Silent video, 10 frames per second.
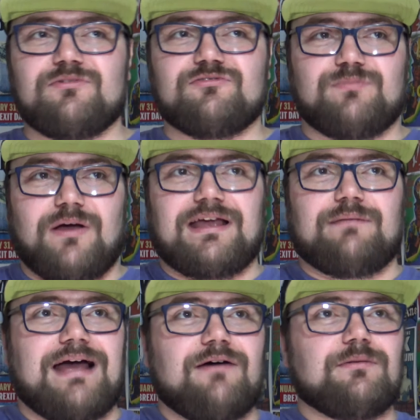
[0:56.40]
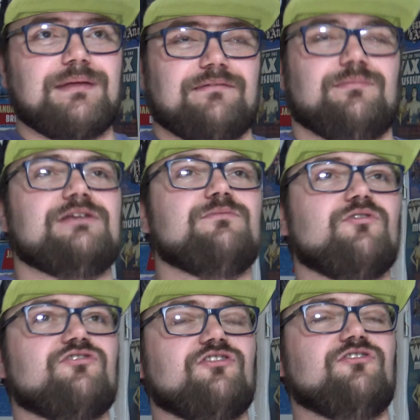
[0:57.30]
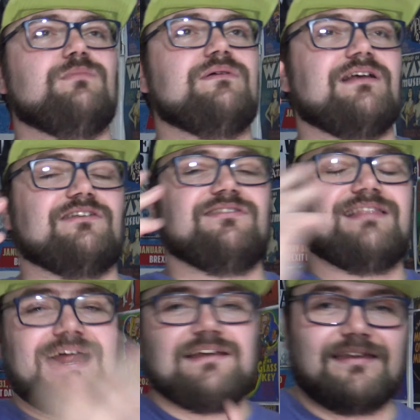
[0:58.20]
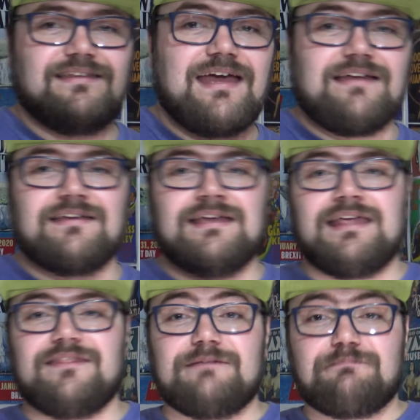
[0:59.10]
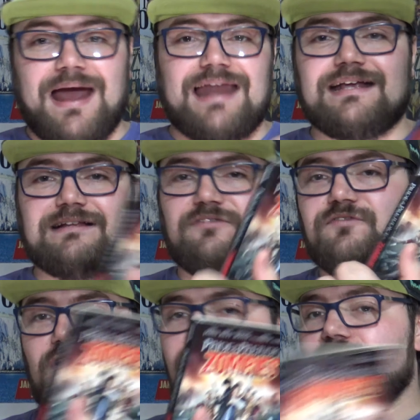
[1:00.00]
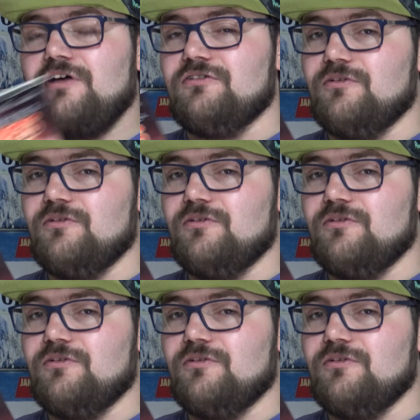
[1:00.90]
you okay how when you watch a movie like land of the dead they panic at the first sight of